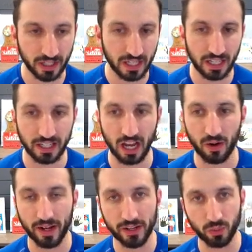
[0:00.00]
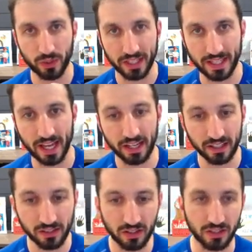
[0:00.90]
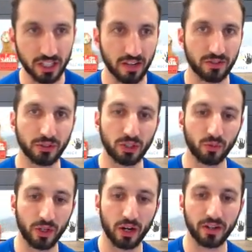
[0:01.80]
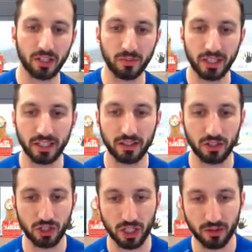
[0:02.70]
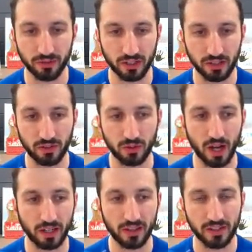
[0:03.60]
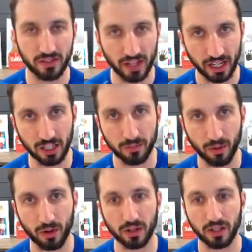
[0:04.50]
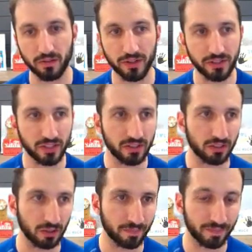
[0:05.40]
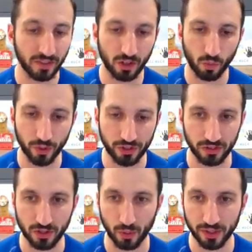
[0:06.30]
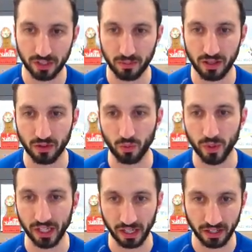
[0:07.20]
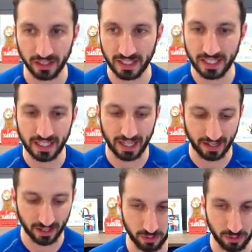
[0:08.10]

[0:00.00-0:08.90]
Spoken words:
Now, as we get into this afternoon, we are going to begin to shift into kind of the second part of this system, which is going to be the wind. And as we